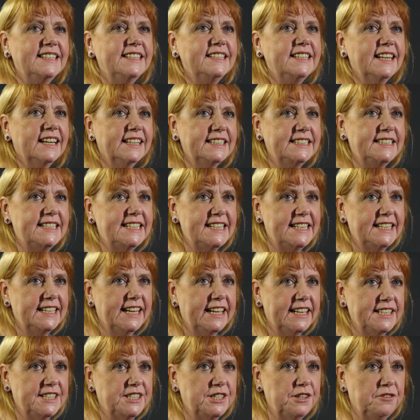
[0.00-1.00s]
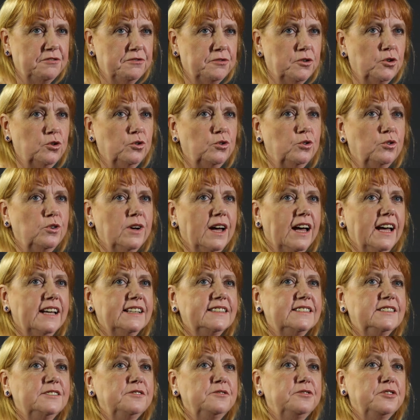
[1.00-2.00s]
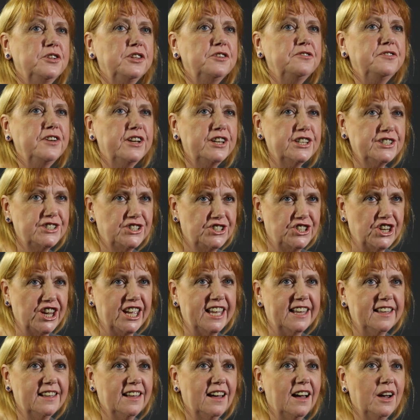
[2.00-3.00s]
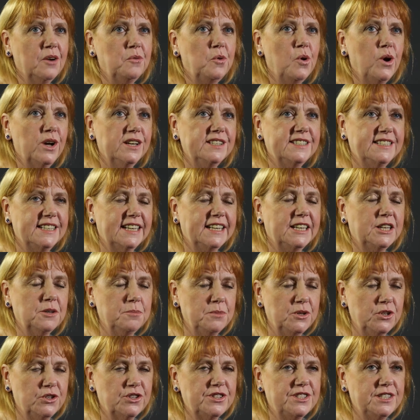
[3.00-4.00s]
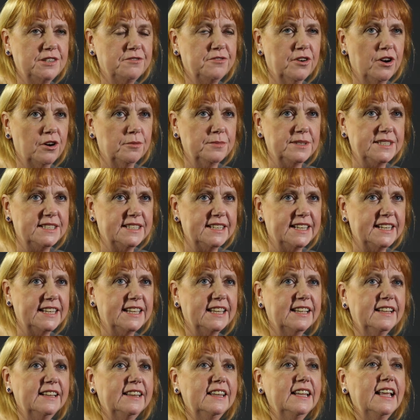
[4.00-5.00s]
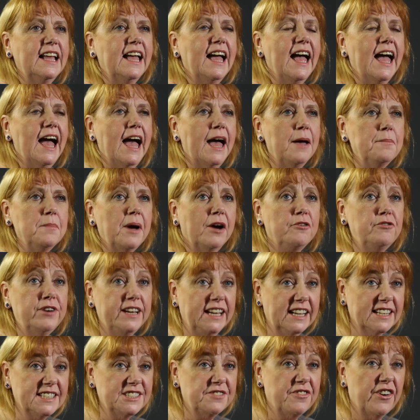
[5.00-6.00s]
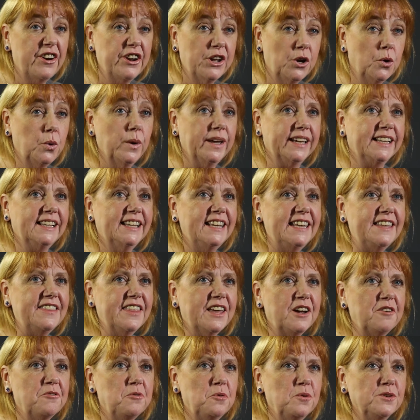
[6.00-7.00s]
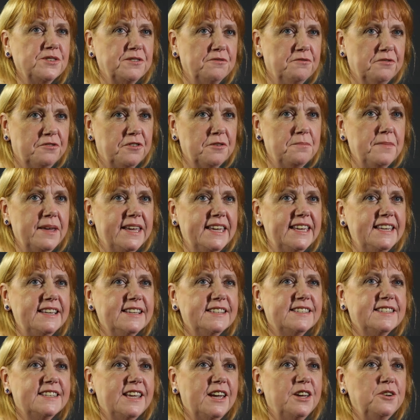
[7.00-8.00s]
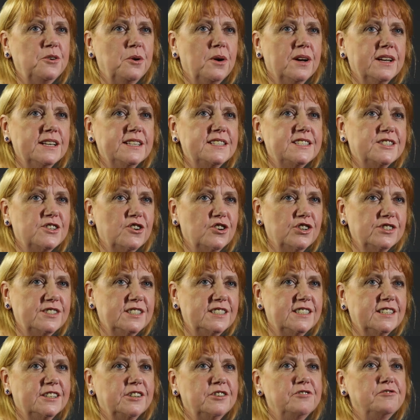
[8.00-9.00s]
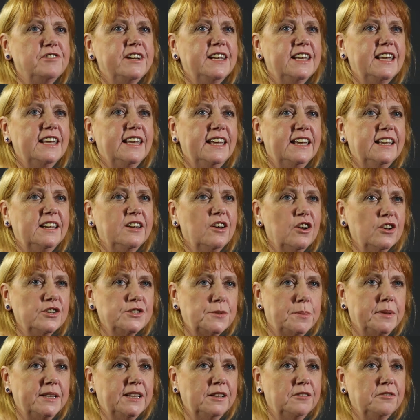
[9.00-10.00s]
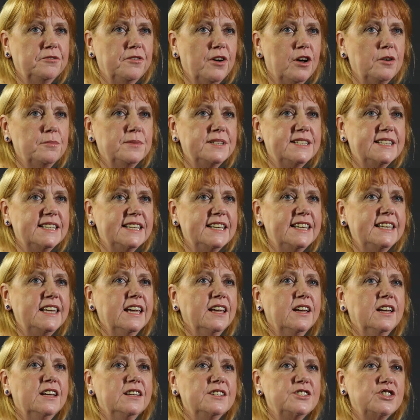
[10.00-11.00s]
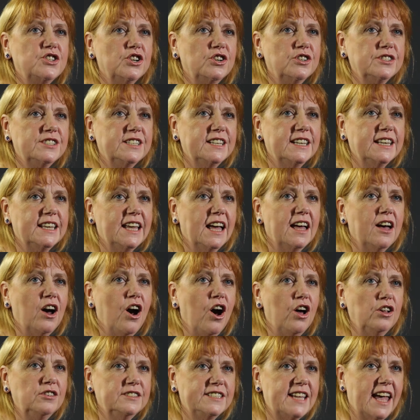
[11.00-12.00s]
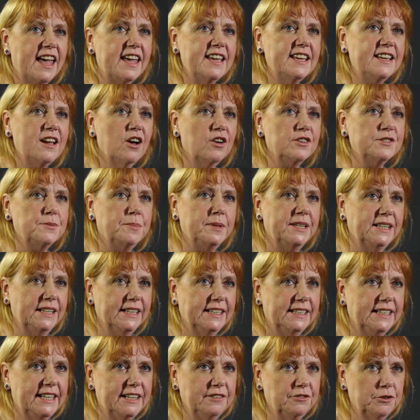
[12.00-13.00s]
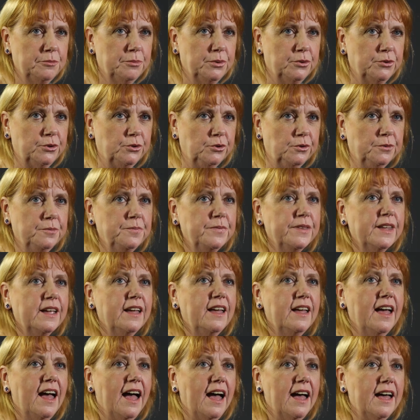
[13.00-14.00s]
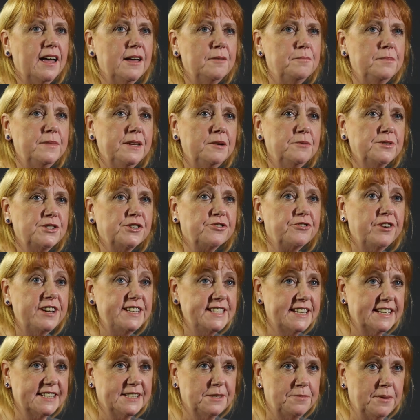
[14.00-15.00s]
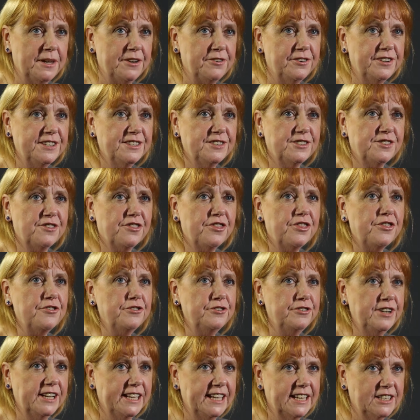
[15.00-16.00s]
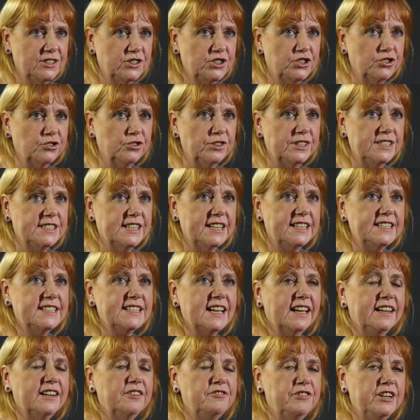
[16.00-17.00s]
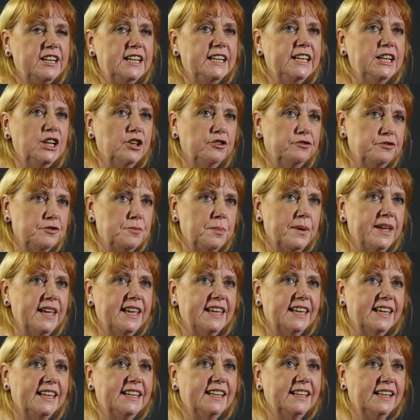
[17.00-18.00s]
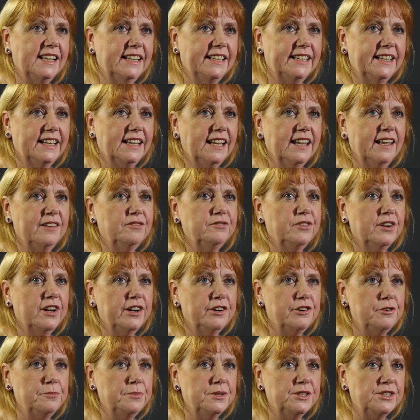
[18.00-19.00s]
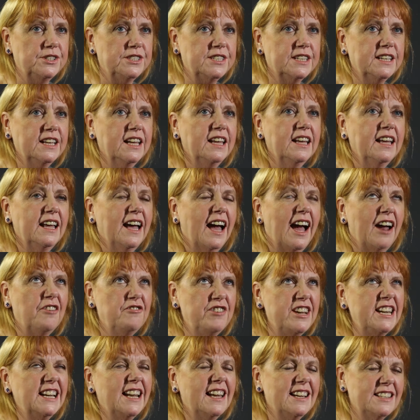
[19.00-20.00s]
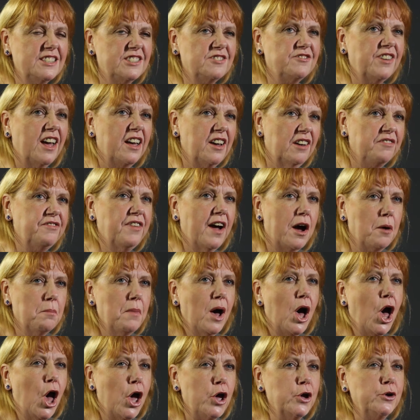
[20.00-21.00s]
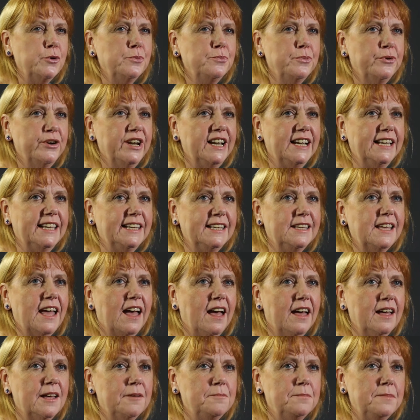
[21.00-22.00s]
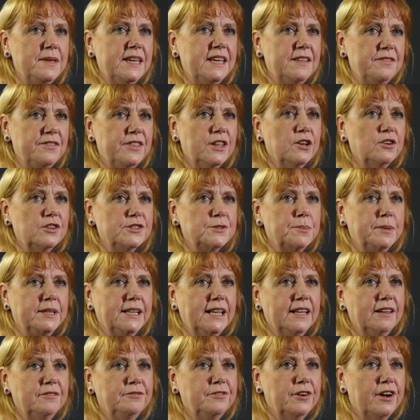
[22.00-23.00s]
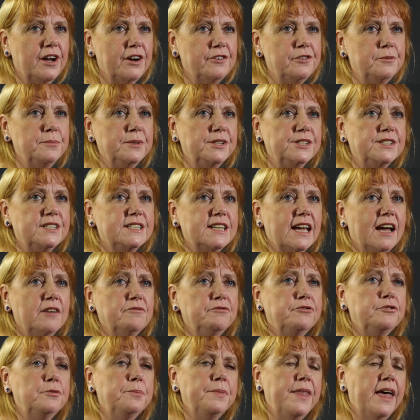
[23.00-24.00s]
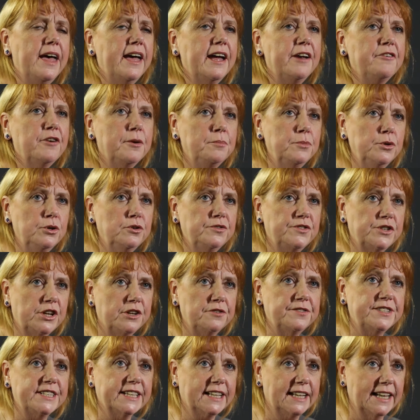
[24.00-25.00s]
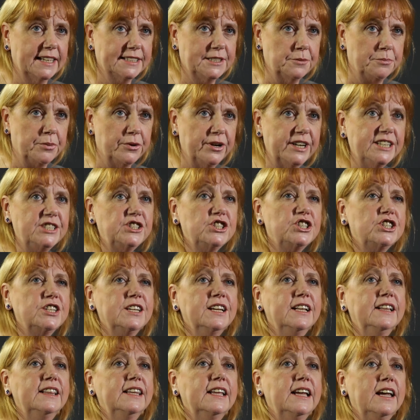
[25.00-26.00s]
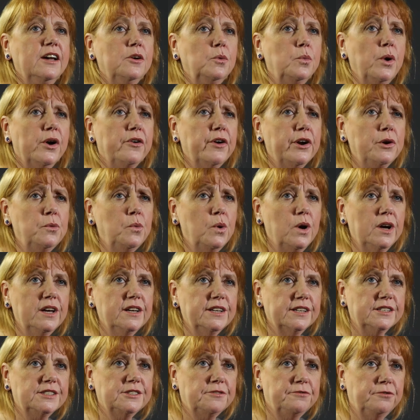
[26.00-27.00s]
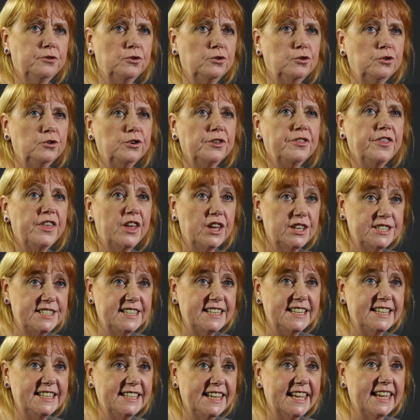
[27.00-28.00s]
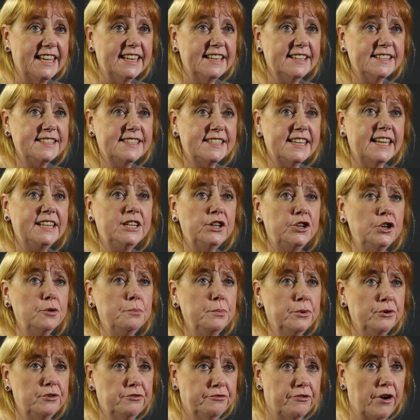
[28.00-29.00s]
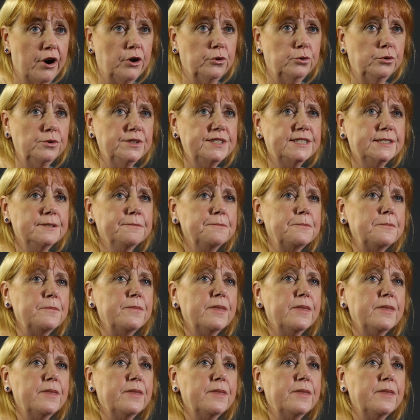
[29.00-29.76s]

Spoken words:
in 1984, and for the first year I worked in community pharmacy. I realised very quickly that wasn't for me, so I started a career in hospital pharmacy, starting at Alderhay Hospital in Liverpool. It was a great experience, thoroughly enjoyed it, and I really loved being in a clinical environment. I realised I found my home really in the hospital environment, and from there I moved over to Clatterbridge, where I worked for 13 years in a number of roles.